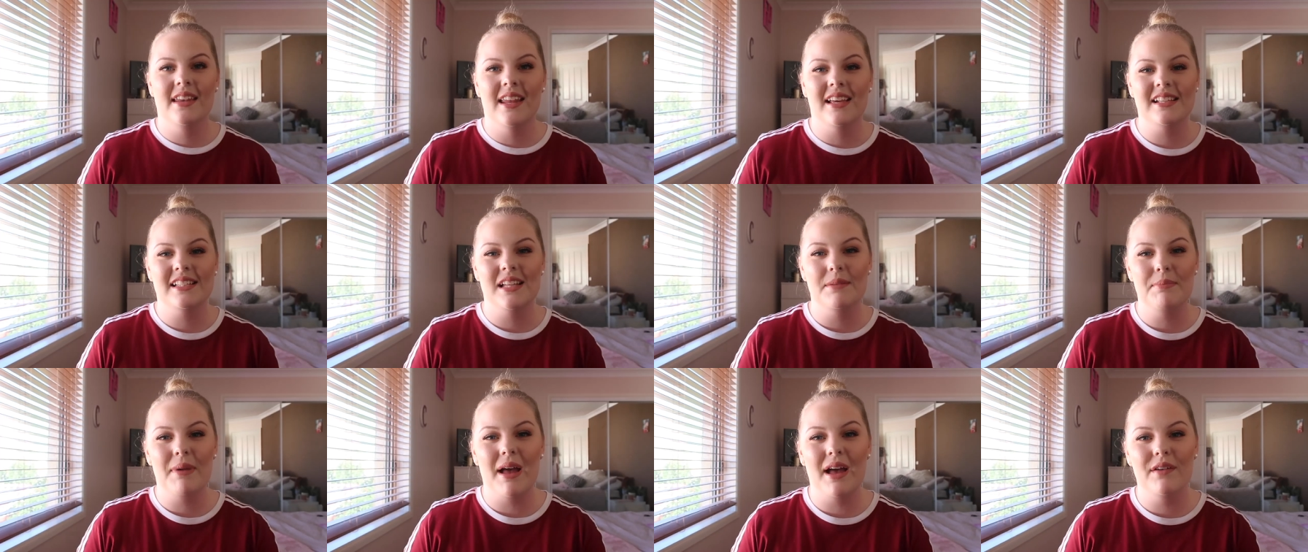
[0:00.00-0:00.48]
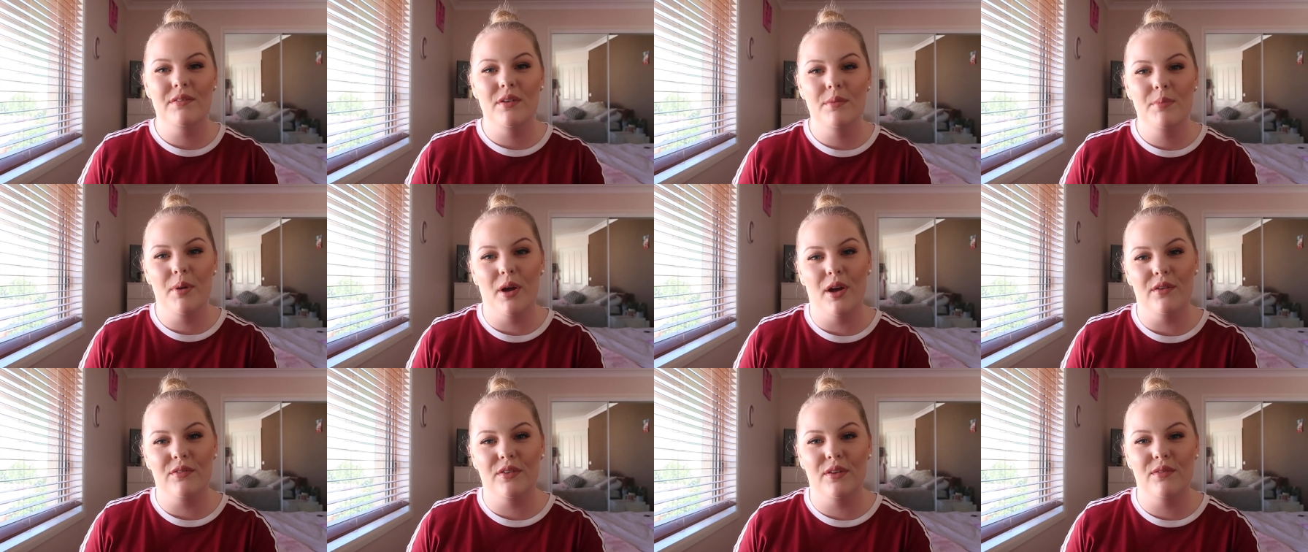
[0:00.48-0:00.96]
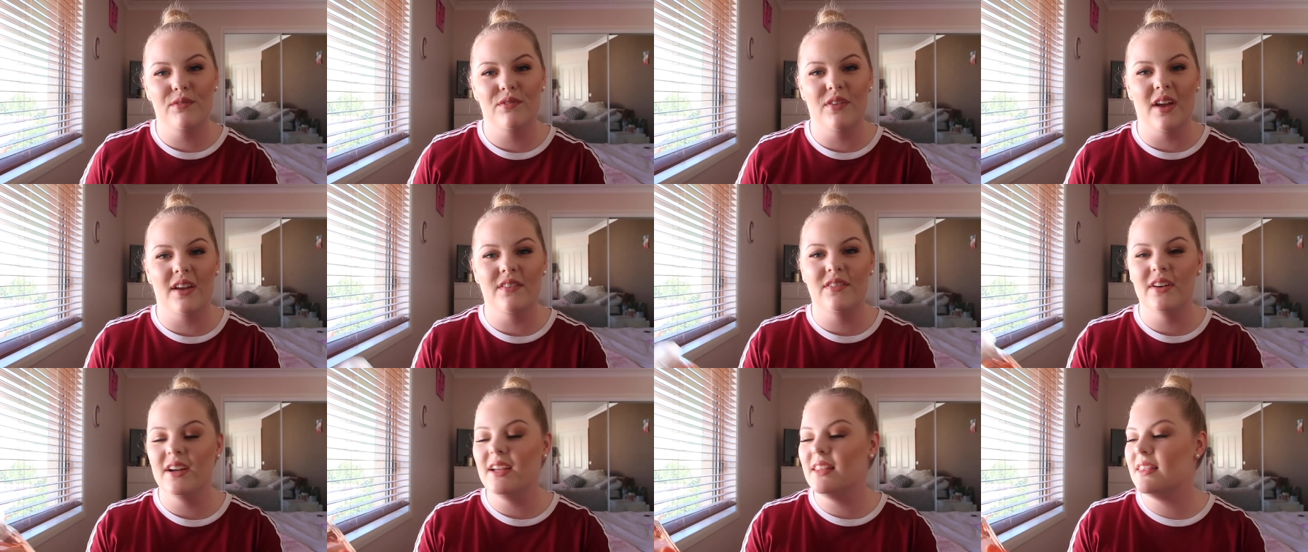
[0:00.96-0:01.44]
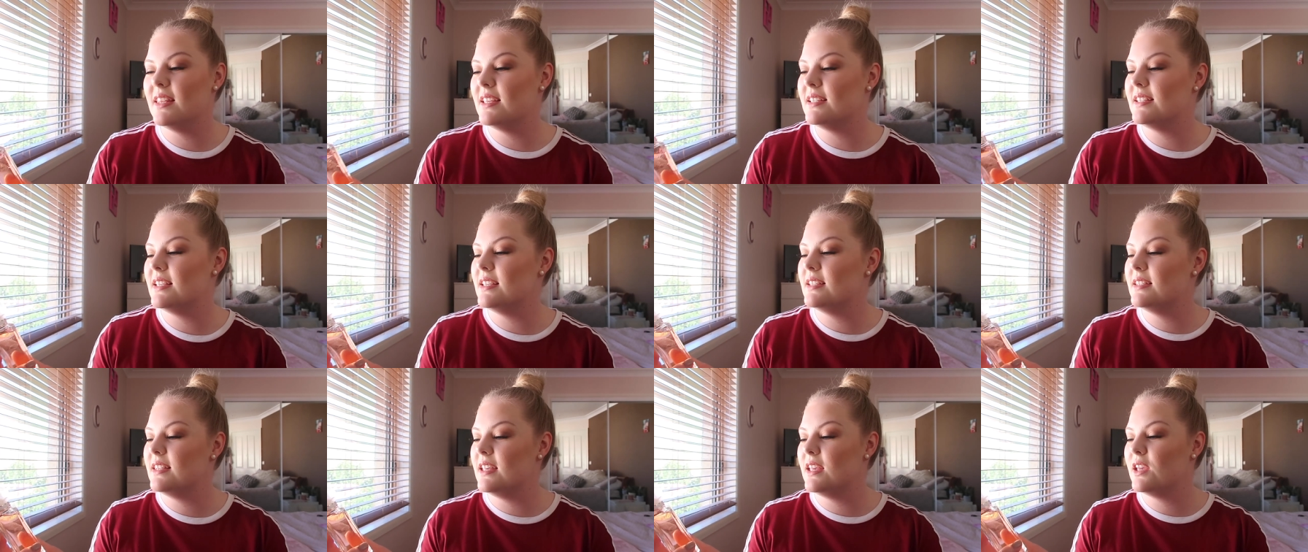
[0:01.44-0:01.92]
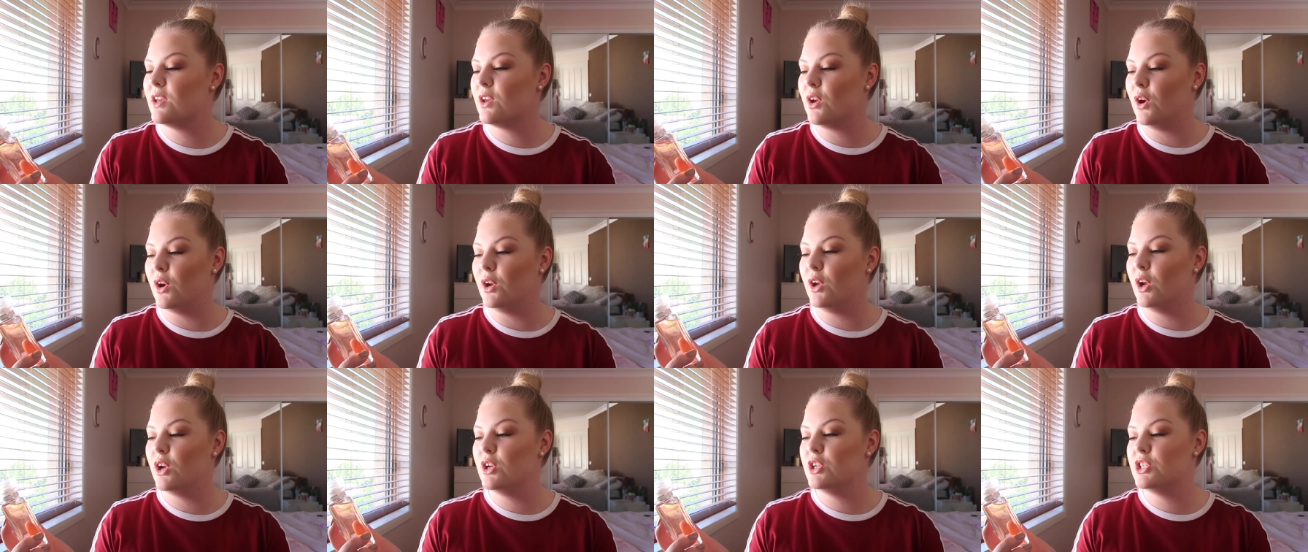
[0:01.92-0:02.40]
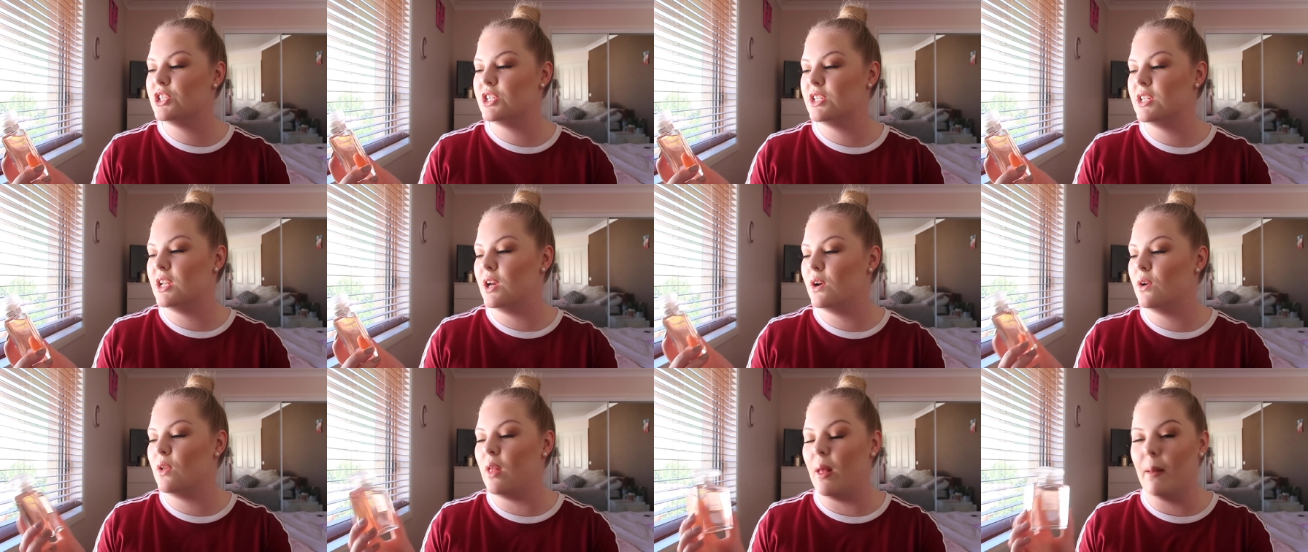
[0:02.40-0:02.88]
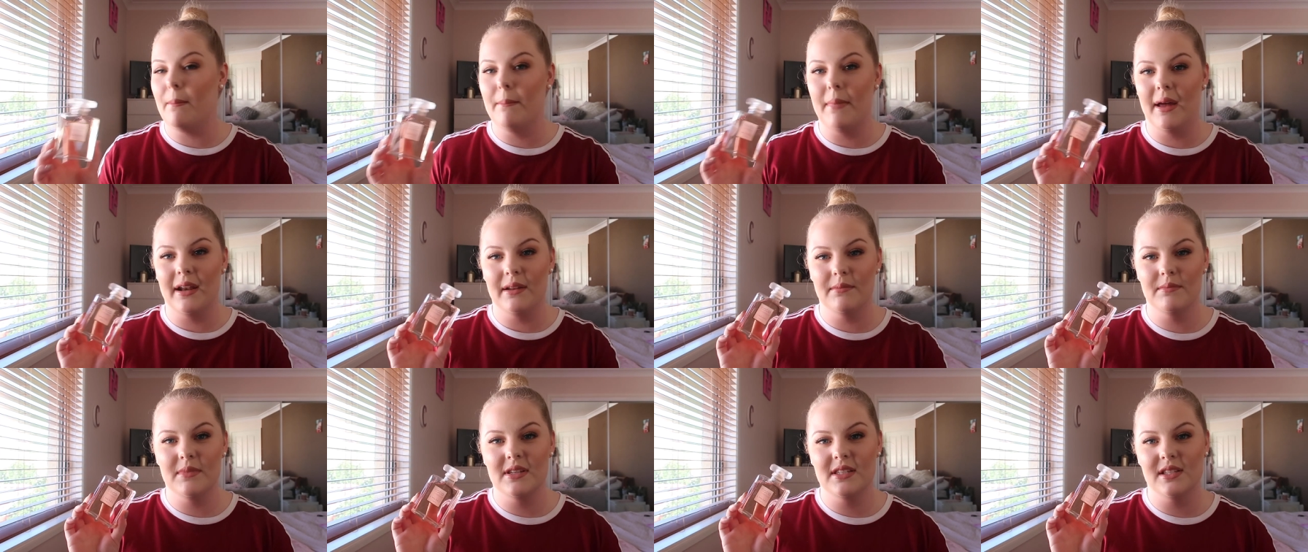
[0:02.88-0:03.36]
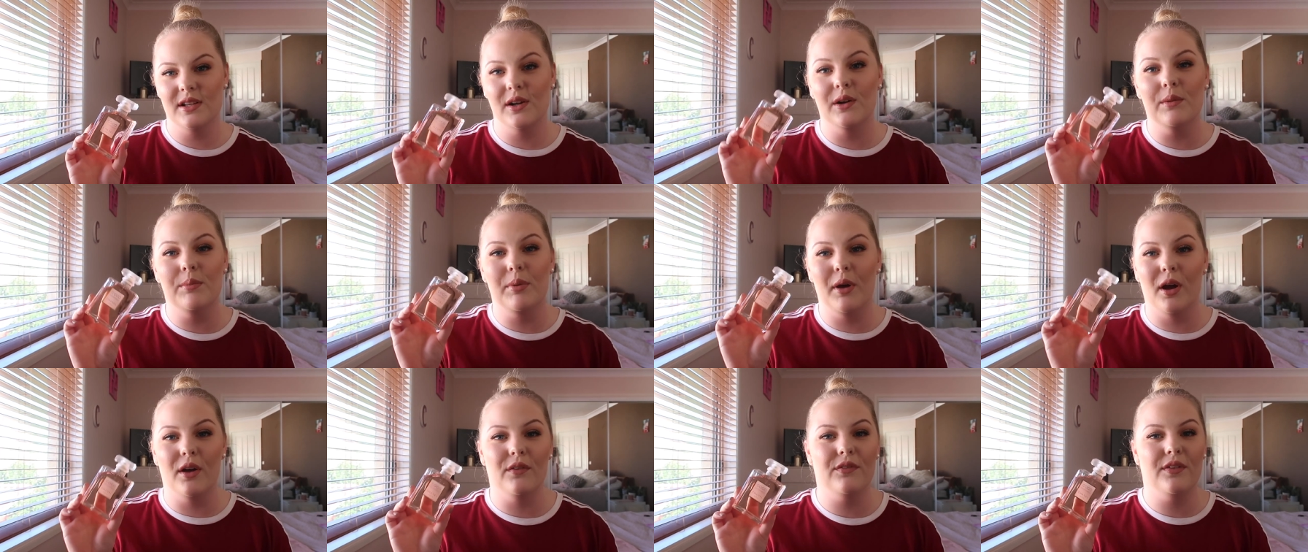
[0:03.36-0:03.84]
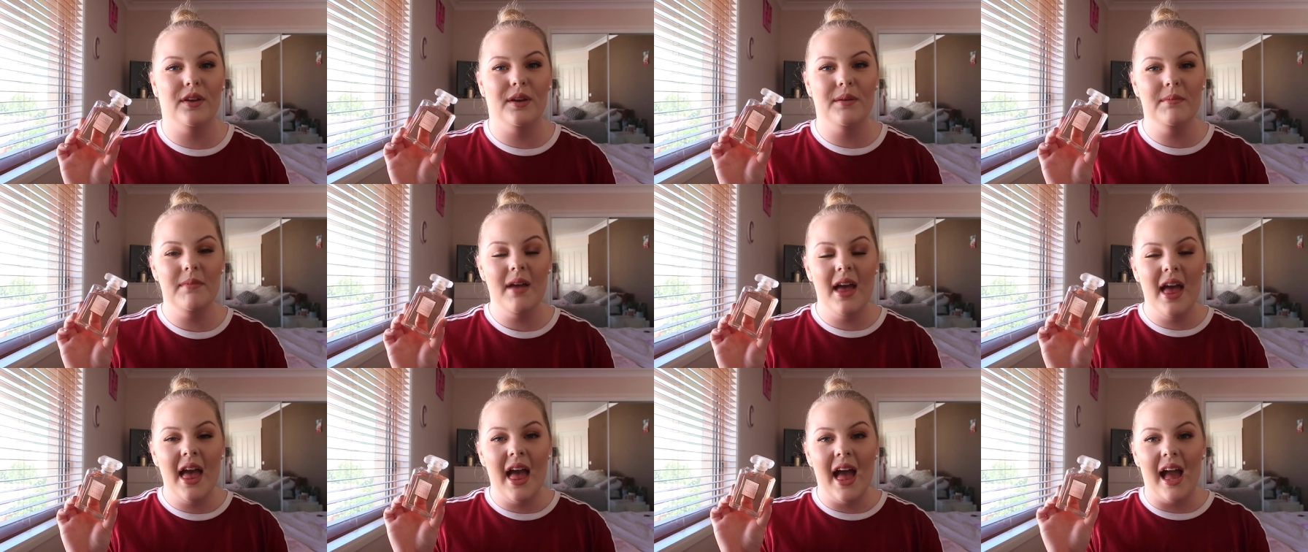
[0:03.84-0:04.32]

next up I have a perfume favorite this is the Coco Chanel Mademoiselle perfume